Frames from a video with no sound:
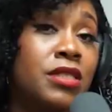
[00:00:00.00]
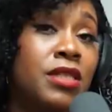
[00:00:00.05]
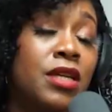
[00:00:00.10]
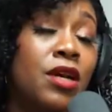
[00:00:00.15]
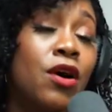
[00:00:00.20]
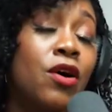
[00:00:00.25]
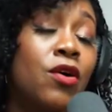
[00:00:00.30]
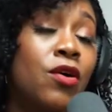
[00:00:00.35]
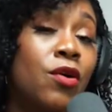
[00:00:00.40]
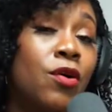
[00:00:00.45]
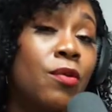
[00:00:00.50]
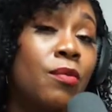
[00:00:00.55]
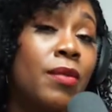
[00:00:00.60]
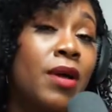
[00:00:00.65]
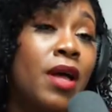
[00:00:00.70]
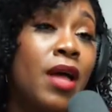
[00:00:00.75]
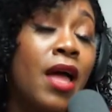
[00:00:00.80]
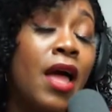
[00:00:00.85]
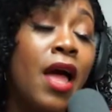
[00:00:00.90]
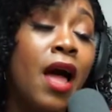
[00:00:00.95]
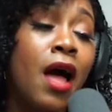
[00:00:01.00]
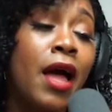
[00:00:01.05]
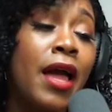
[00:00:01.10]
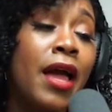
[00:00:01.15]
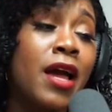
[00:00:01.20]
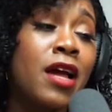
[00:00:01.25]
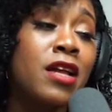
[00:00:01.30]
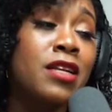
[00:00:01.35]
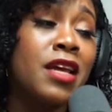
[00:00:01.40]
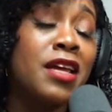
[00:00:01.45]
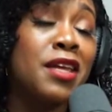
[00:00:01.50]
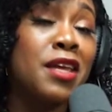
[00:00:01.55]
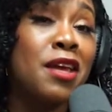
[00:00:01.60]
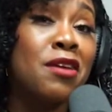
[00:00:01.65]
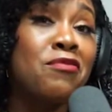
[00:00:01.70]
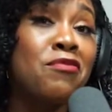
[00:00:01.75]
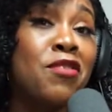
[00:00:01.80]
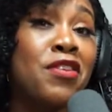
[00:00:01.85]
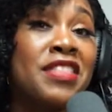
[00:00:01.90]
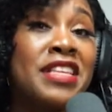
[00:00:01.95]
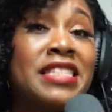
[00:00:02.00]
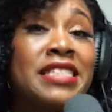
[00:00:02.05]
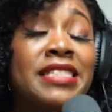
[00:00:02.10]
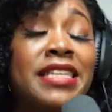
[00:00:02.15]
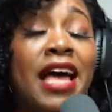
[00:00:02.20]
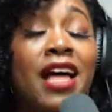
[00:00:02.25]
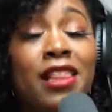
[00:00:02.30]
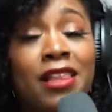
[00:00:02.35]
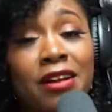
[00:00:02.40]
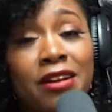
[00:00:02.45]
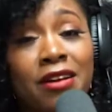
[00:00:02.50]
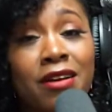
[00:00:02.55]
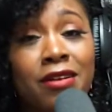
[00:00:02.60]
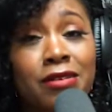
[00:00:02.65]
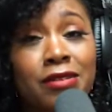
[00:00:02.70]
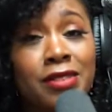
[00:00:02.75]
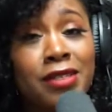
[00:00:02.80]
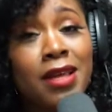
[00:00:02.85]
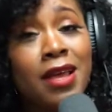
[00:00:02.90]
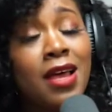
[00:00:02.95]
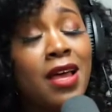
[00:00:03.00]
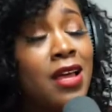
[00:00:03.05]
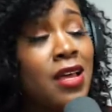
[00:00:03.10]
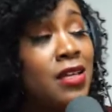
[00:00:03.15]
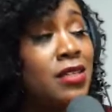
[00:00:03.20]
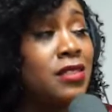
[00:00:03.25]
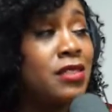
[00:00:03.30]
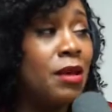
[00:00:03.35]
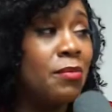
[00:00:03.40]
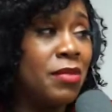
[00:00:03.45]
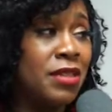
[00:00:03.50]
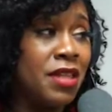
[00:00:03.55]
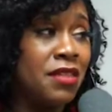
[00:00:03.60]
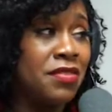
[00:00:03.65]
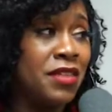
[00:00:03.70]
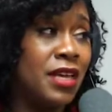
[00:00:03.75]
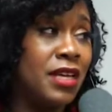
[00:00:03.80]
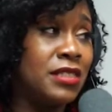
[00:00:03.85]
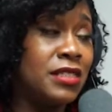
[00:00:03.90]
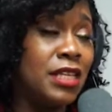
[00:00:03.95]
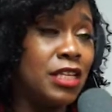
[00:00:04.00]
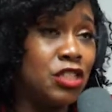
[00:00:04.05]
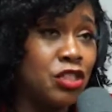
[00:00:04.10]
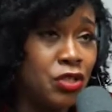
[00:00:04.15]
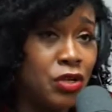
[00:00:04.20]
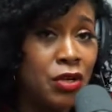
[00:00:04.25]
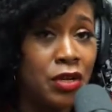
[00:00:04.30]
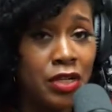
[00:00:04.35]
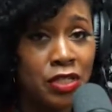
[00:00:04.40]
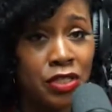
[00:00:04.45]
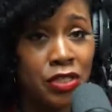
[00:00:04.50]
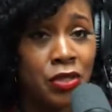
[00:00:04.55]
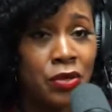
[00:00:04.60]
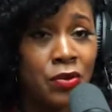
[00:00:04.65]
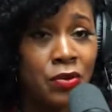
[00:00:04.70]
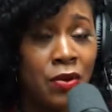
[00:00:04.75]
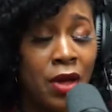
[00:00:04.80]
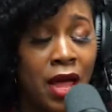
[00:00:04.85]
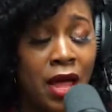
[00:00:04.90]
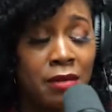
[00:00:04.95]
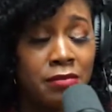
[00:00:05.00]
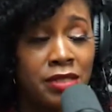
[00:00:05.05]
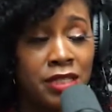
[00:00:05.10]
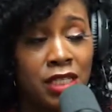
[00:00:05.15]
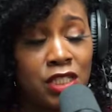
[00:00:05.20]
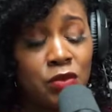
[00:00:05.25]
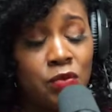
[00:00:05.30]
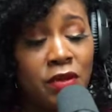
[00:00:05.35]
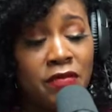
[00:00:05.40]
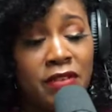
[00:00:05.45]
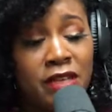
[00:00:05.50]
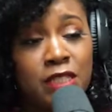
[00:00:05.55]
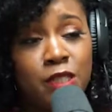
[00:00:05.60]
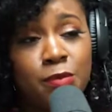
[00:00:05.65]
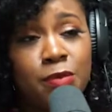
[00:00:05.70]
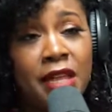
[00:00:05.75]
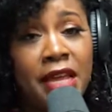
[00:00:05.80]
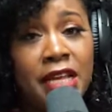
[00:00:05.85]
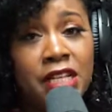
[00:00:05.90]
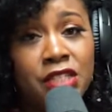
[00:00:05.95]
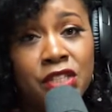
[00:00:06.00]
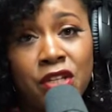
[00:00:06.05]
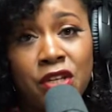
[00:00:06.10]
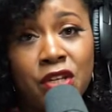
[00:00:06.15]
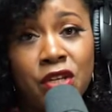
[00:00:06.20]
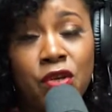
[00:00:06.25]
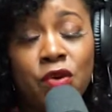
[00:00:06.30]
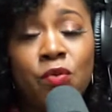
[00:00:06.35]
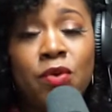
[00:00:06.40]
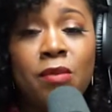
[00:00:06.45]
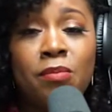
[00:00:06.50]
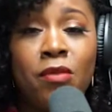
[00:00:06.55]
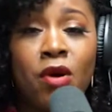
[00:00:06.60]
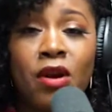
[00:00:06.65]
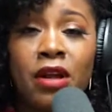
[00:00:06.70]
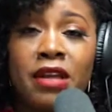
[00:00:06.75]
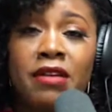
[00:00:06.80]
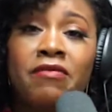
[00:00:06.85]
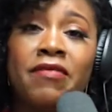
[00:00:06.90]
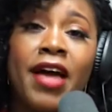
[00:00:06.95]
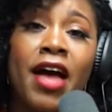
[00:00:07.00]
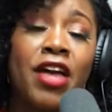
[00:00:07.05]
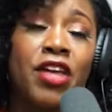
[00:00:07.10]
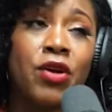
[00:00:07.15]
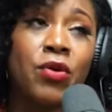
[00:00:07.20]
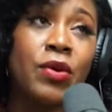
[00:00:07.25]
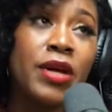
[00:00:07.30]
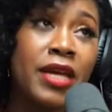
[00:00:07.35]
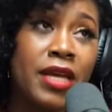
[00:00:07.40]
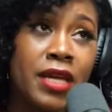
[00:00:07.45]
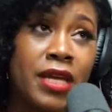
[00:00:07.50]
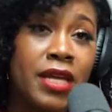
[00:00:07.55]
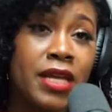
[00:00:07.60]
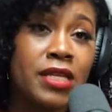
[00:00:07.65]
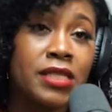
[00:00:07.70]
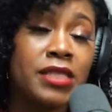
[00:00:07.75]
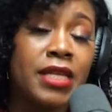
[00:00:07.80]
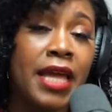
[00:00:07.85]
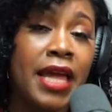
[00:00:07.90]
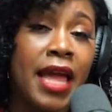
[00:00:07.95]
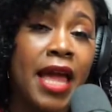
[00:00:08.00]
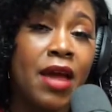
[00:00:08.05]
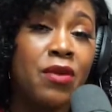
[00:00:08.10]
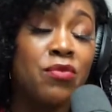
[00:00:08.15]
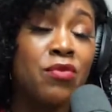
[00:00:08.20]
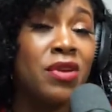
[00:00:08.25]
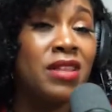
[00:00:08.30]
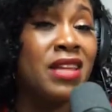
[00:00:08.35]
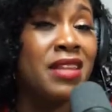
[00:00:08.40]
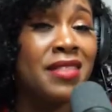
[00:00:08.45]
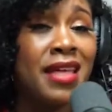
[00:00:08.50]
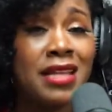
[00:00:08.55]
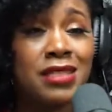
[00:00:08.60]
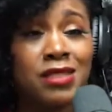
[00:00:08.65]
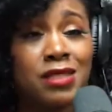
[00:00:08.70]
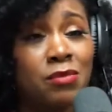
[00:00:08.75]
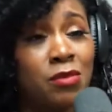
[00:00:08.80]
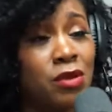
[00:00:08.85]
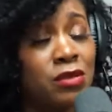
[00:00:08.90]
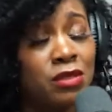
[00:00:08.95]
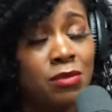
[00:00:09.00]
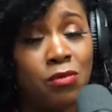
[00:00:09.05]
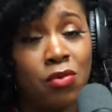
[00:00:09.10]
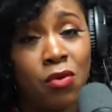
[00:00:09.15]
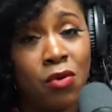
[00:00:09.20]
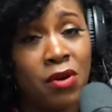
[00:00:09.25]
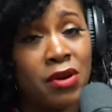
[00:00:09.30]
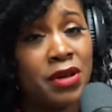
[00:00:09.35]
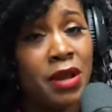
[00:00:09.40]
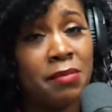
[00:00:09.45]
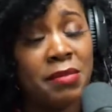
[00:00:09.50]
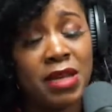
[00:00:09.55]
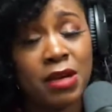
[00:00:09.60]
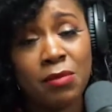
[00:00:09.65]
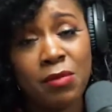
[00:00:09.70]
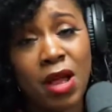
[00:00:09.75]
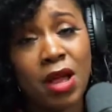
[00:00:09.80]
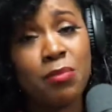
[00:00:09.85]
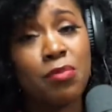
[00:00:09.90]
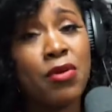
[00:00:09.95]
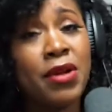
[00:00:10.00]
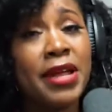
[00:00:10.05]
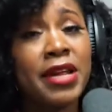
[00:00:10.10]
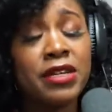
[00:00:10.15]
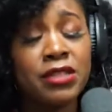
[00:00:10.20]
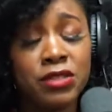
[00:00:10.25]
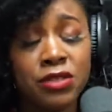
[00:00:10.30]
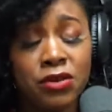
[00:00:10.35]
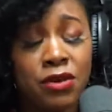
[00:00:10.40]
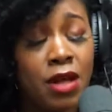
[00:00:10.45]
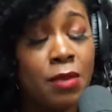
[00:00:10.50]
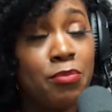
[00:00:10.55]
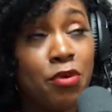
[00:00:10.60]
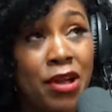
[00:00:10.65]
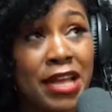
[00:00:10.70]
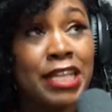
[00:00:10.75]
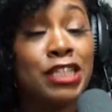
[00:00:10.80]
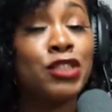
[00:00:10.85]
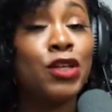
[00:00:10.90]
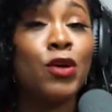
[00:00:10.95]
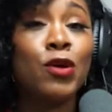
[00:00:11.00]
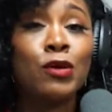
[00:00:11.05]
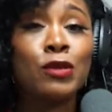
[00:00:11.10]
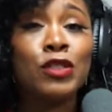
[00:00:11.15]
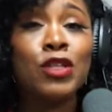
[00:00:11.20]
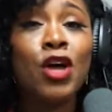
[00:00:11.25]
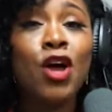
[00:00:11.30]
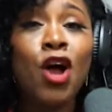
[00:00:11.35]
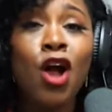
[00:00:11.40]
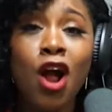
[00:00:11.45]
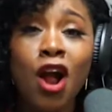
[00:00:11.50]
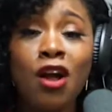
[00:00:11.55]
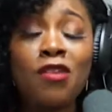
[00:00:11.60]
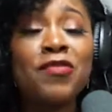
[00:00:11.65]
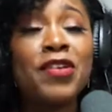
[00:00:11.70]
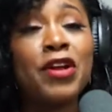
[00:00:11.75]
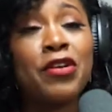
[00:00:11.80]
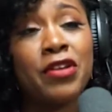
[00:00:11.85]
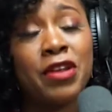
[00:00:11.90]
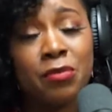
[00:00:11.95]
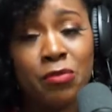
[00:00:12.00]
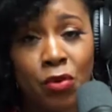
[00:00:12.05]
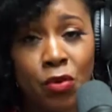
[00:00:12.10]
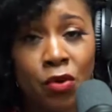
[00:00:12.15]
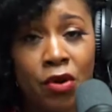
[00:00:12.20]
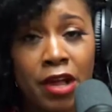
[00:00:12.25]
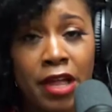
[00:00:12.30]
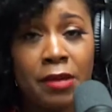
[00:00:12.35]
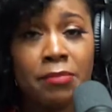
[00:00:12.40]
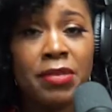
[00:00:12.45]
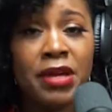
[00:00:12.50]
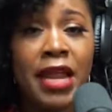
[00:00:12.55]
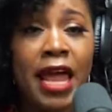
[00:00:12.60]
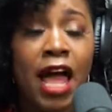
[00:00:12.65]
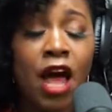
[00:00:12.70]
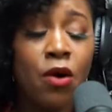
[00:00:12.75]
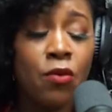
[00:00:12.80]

a home. And again, for the sellers, some of the things that you can do, since we've explained to you what market value is, and really that's the most important. I mean, appraisals are very important, but how